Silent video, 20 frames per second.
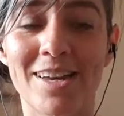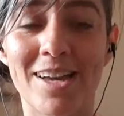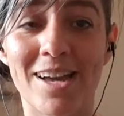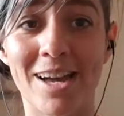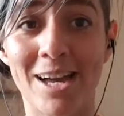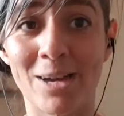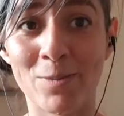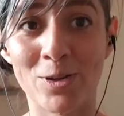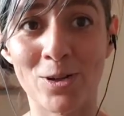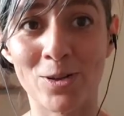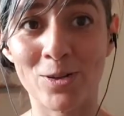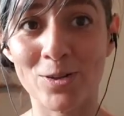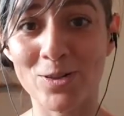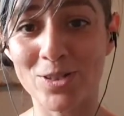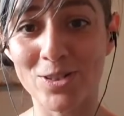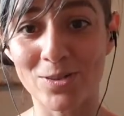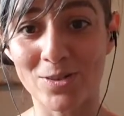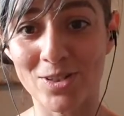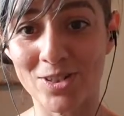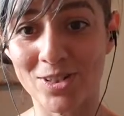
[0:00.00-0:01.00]
I'm
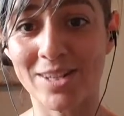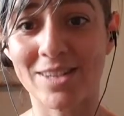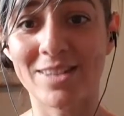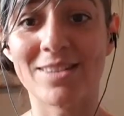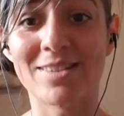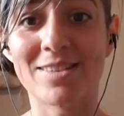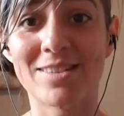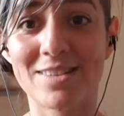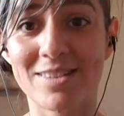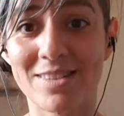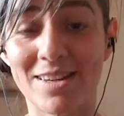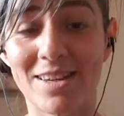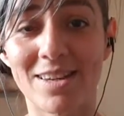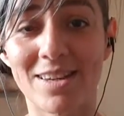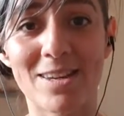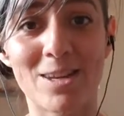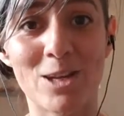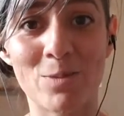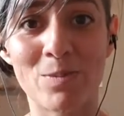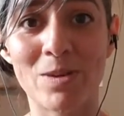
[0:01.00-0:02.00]
also just a
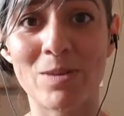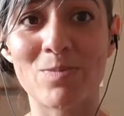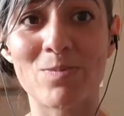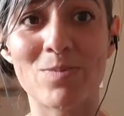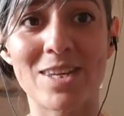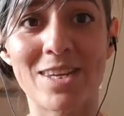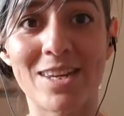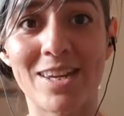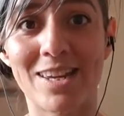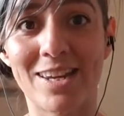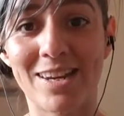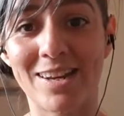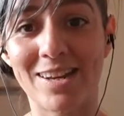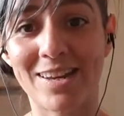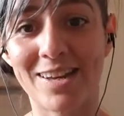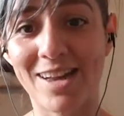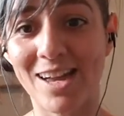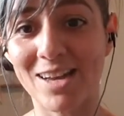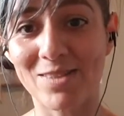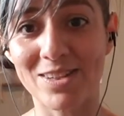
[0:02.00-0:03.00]
human being
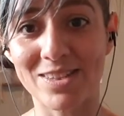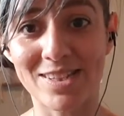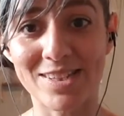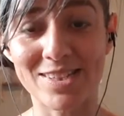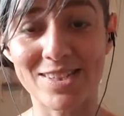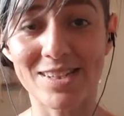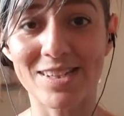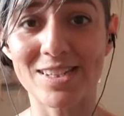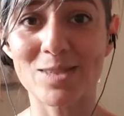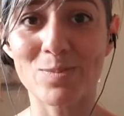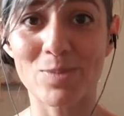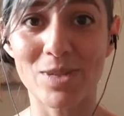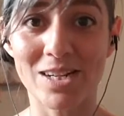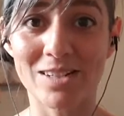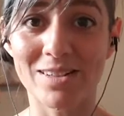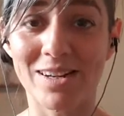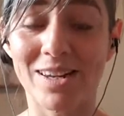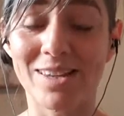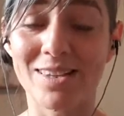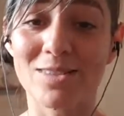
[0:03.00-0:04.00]
having this
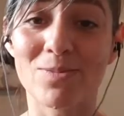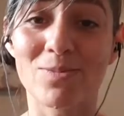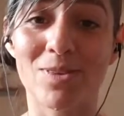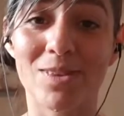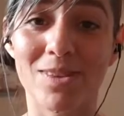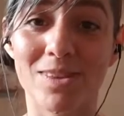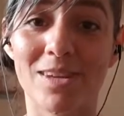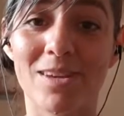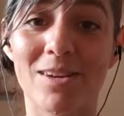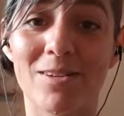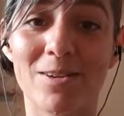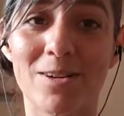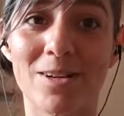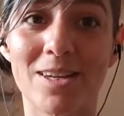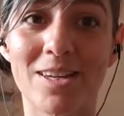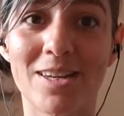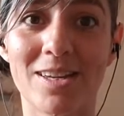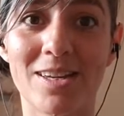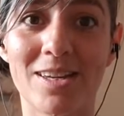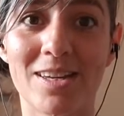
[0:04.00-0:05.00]
experience with you.
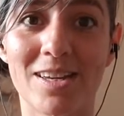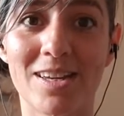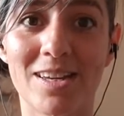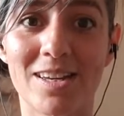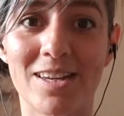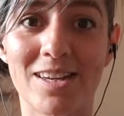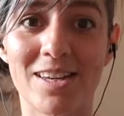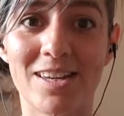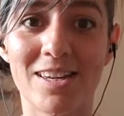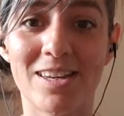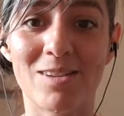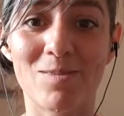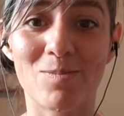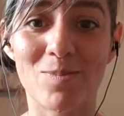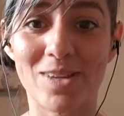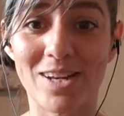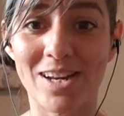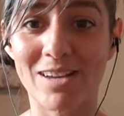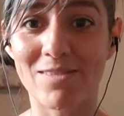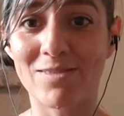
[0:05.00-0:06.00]

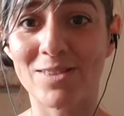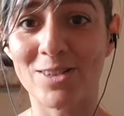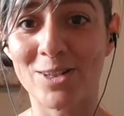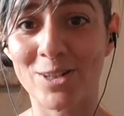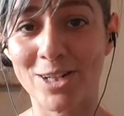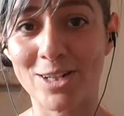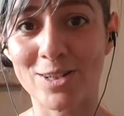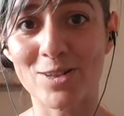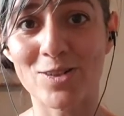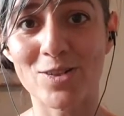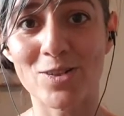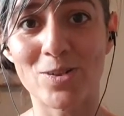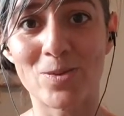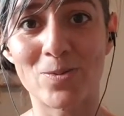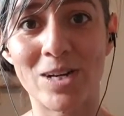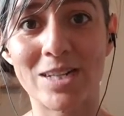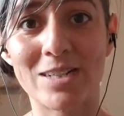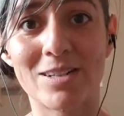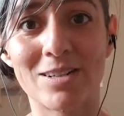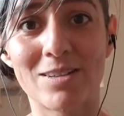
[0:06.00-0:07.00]
But I've learned to
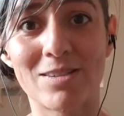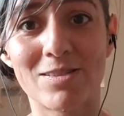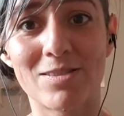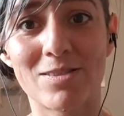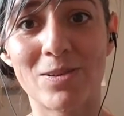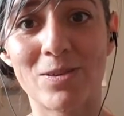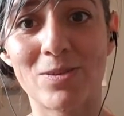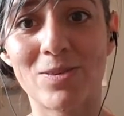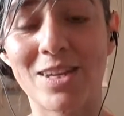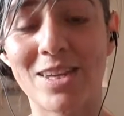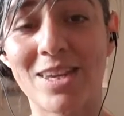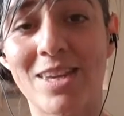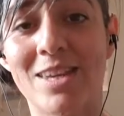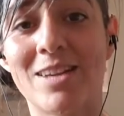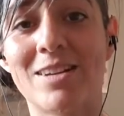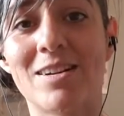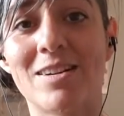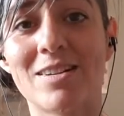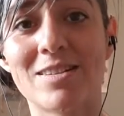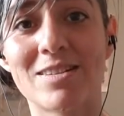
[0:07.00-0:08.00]
surrender through the
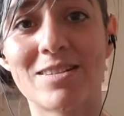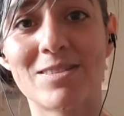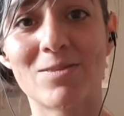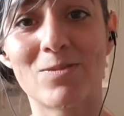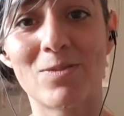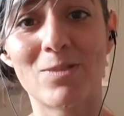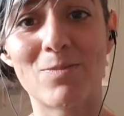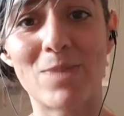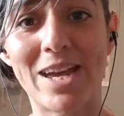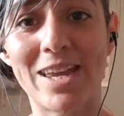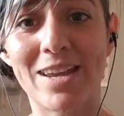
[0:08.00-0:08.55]
years with my